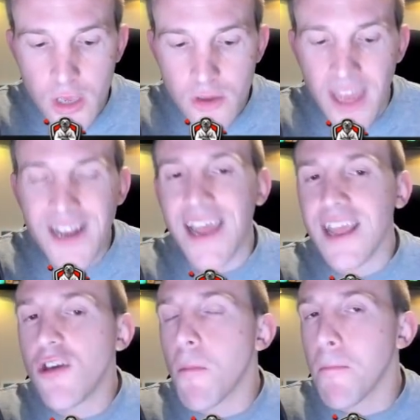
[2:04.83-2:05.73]
You're then
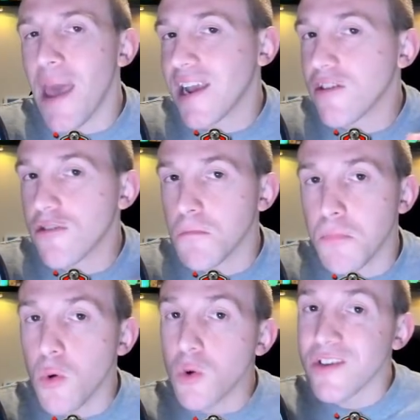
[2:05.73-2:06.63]
getting your Pekkas
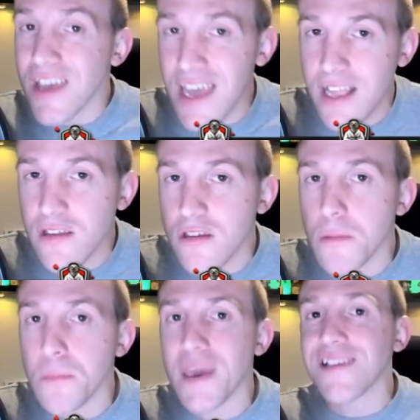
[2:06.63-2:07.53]
and Bowlers into
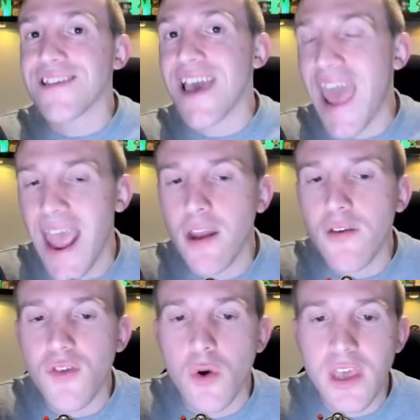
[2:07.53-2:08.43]
the base ahead
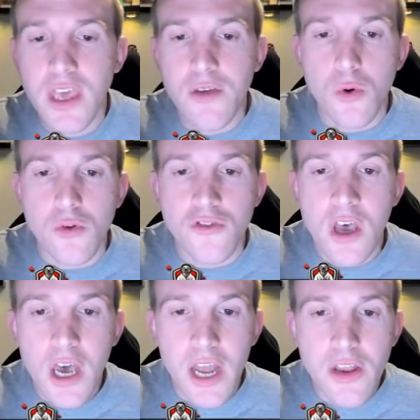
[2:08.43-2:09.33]
of your heroes
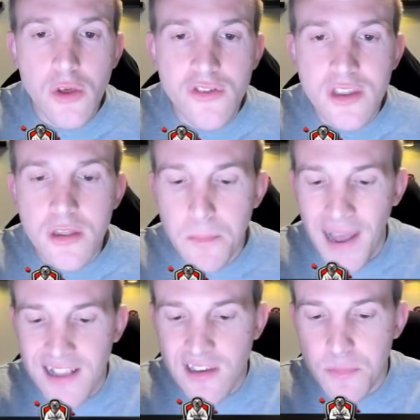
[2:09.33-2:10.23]
and using the
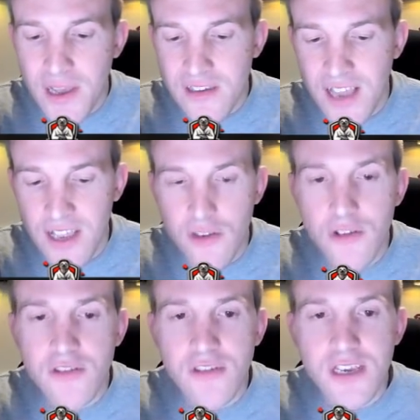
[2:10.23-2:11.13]
bat spells, as you
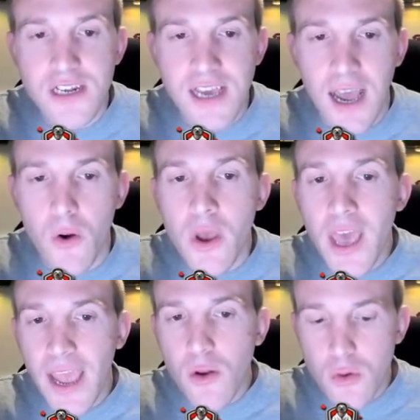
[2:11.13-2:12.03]
can see now,
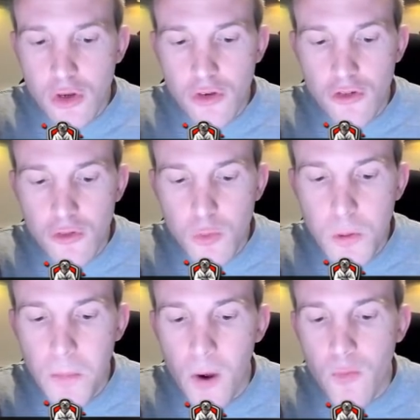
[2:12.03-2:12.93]
in order to
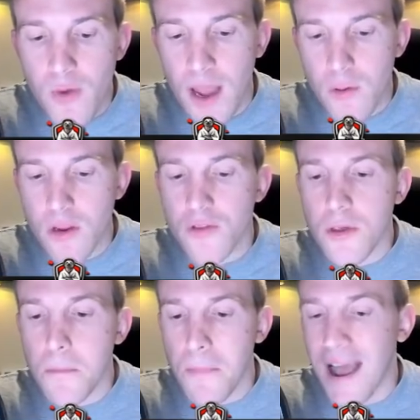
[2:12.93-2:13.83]
swoop around
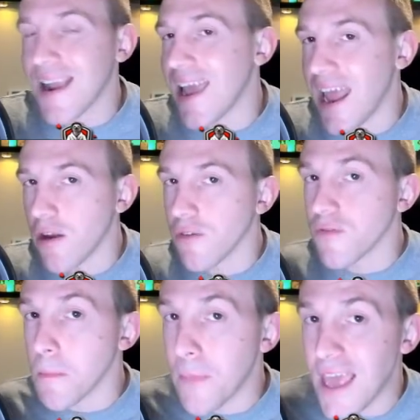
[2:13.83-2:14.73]
the back end
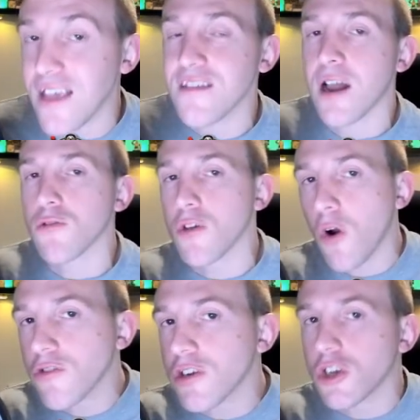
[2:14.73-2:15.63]
of the base. Now
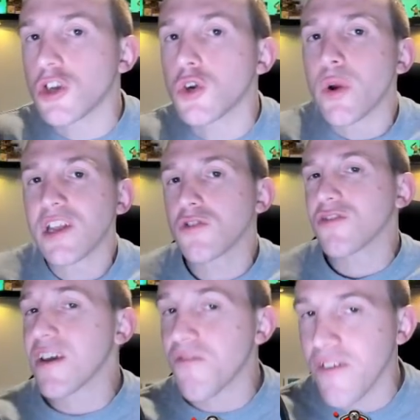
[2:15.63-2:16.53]
Toxic Joey
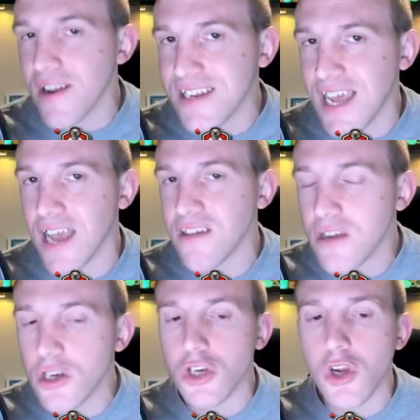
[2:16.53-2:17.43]
does a
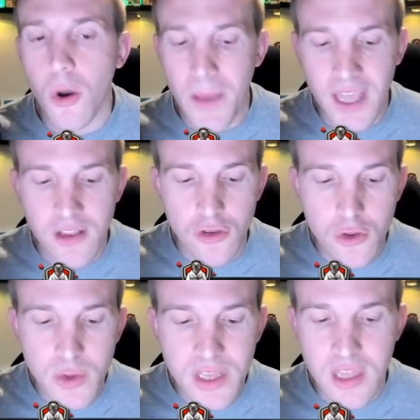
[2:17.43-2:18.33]
fantastic job in
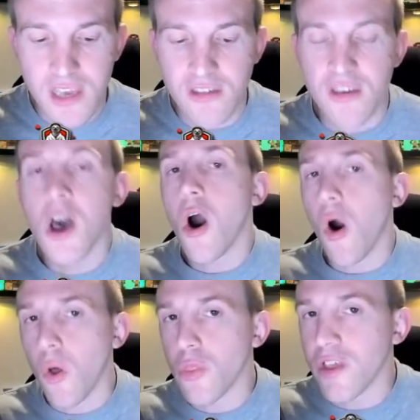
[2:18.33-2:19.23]
doing this
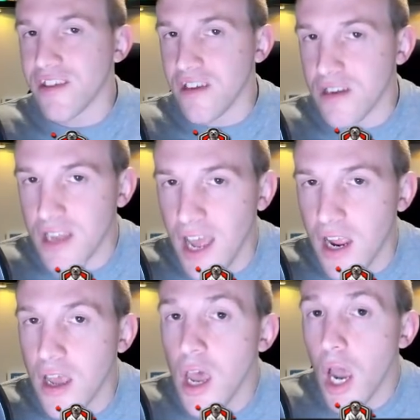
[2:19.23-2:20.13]
on this
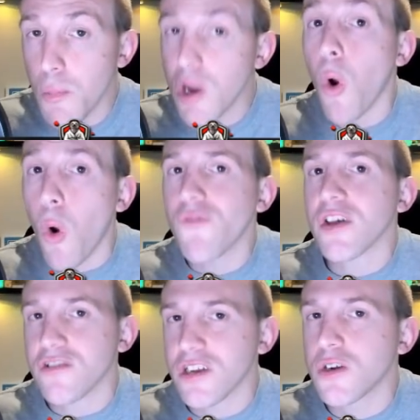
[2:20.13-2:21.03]
attack, and we're
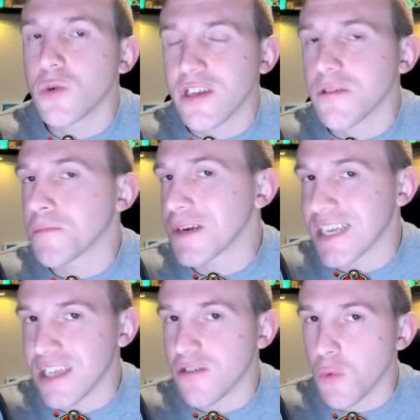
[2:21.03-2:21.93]
obviously going to
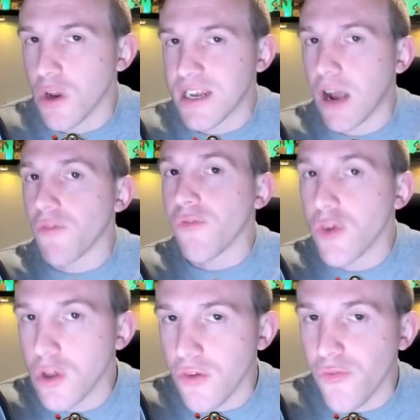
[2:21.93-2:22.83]
break this one down
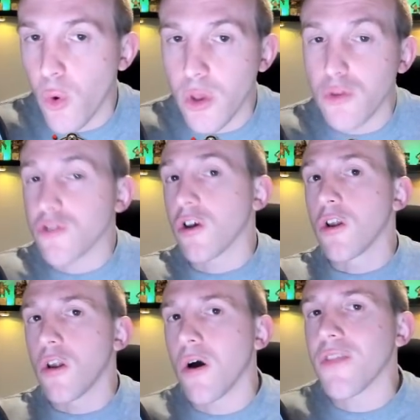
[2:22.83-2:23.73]
further for you. There's a
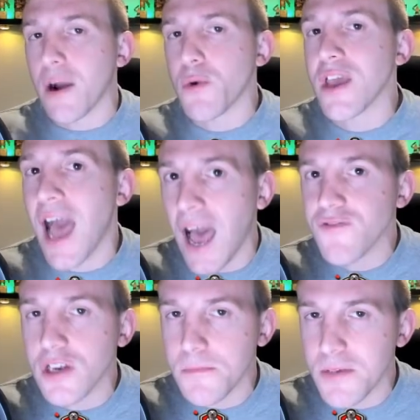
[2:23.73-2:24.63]
lot that we
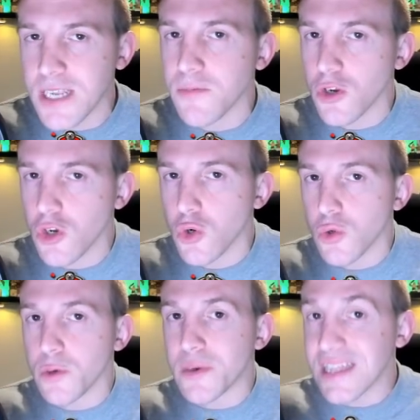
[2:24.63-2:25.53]
haven't been able to
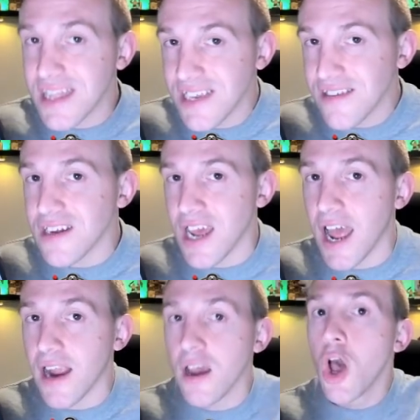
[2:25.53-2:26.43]
show you in this
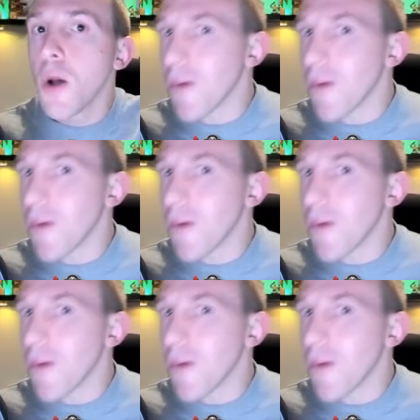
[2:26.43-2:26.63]
attack,